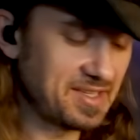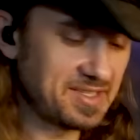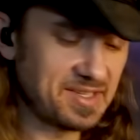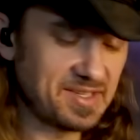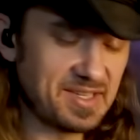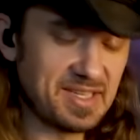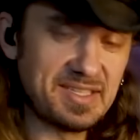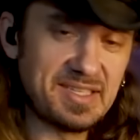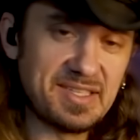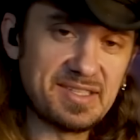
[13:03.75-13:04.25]
So
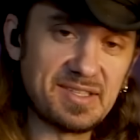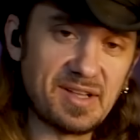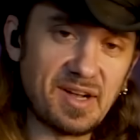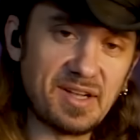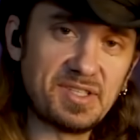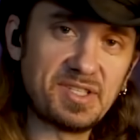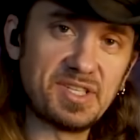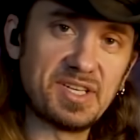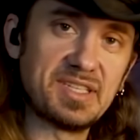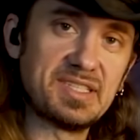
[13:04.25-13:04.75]
this is
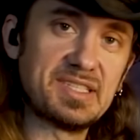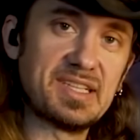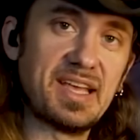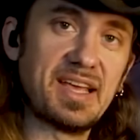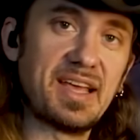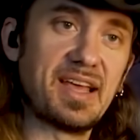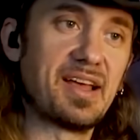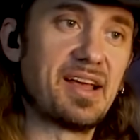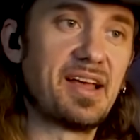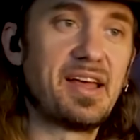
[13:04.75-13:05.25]
not just
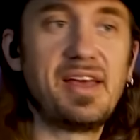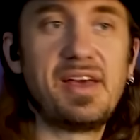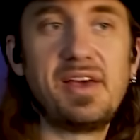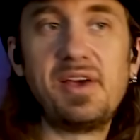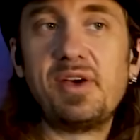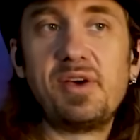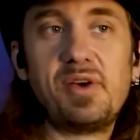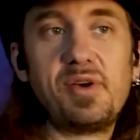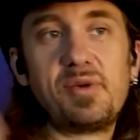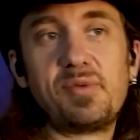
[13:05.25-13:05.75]
like a
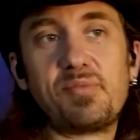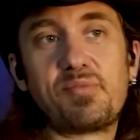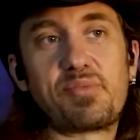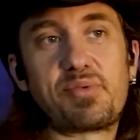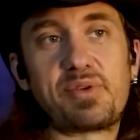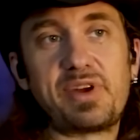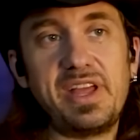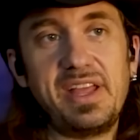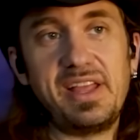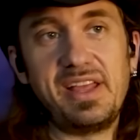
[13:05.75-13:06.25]

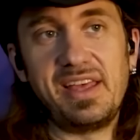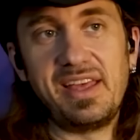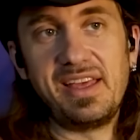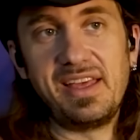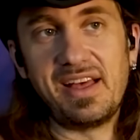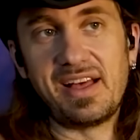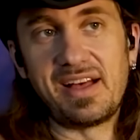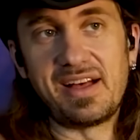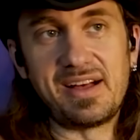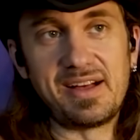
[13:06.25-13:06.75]

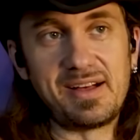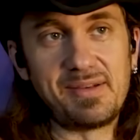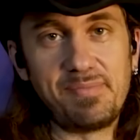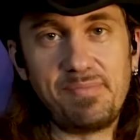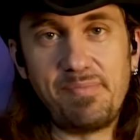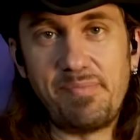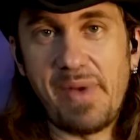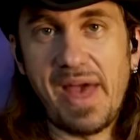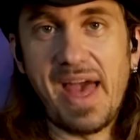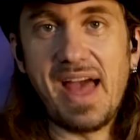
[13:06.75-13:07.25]
pretty
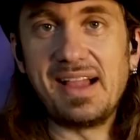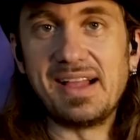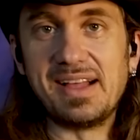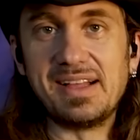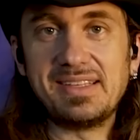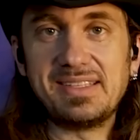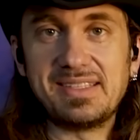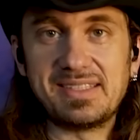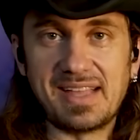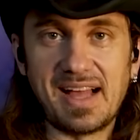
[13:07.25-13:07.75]

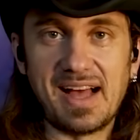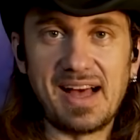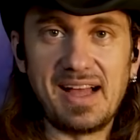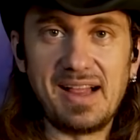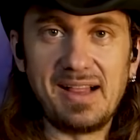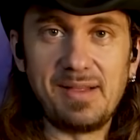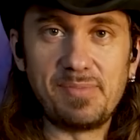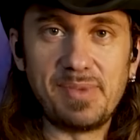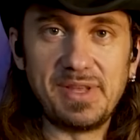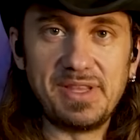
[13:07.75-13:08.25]
ballad
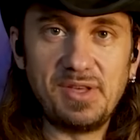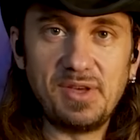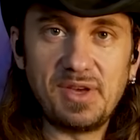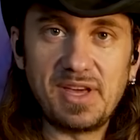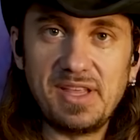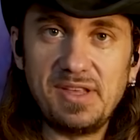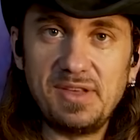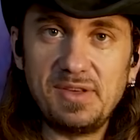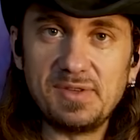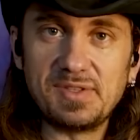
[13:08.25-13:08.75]
style, but you
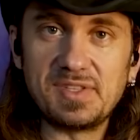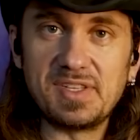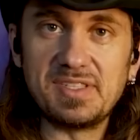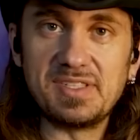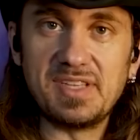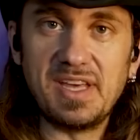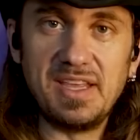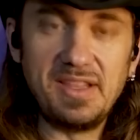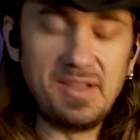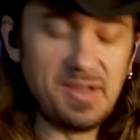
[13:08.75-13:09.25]
can use this
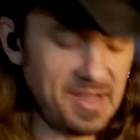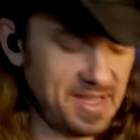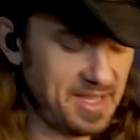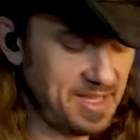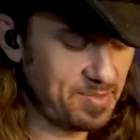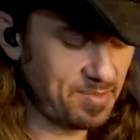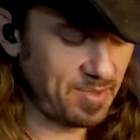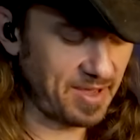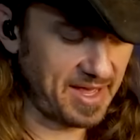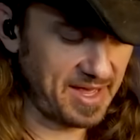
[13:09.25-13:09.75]
in your
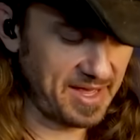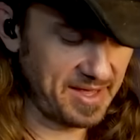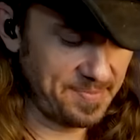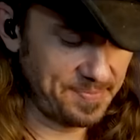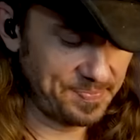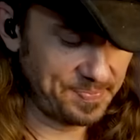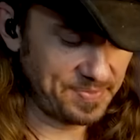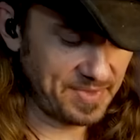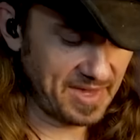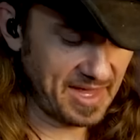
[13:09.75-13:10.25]
lead playing,
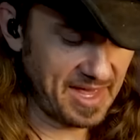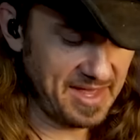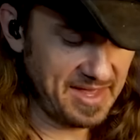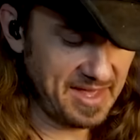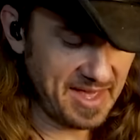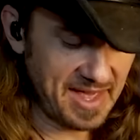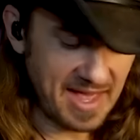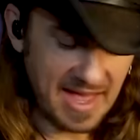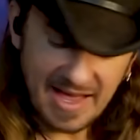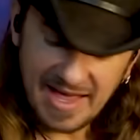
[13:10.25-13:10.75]
and
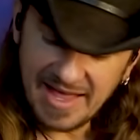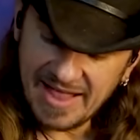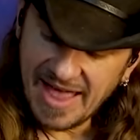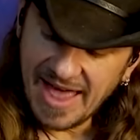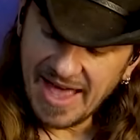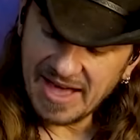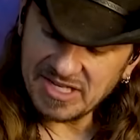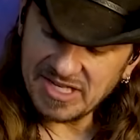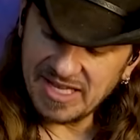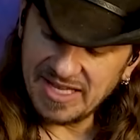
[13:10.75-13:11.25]
you can
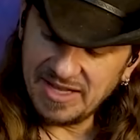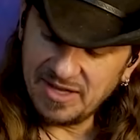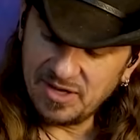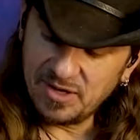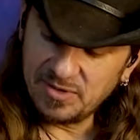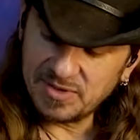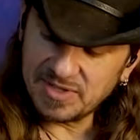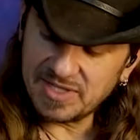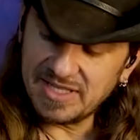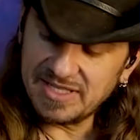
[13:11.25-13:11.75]
actually
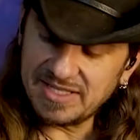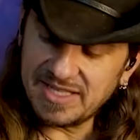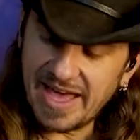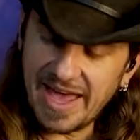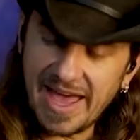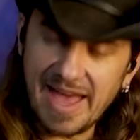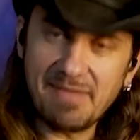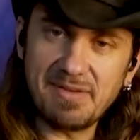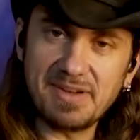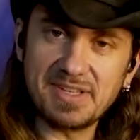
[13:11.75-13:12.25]
use this
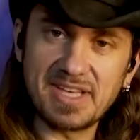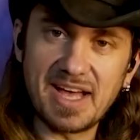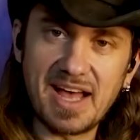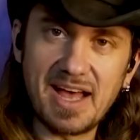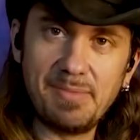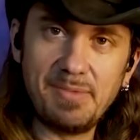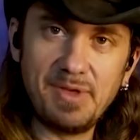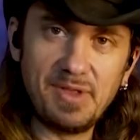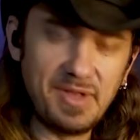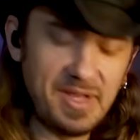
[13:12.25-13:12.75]
every
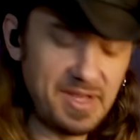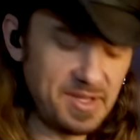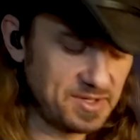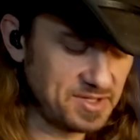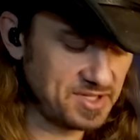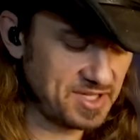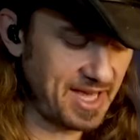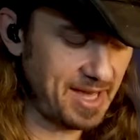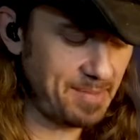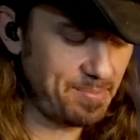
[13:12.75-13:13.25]
time you need to
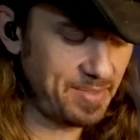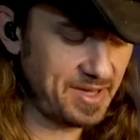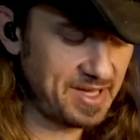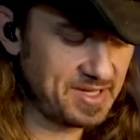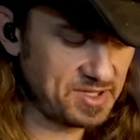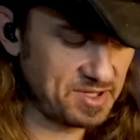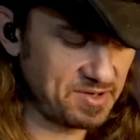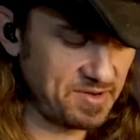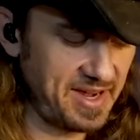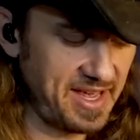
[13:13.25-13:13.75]
skip a
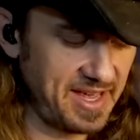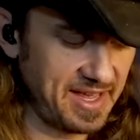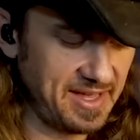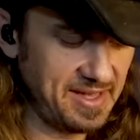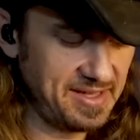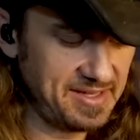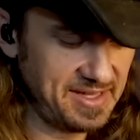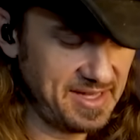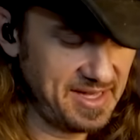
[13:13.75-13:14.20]
string.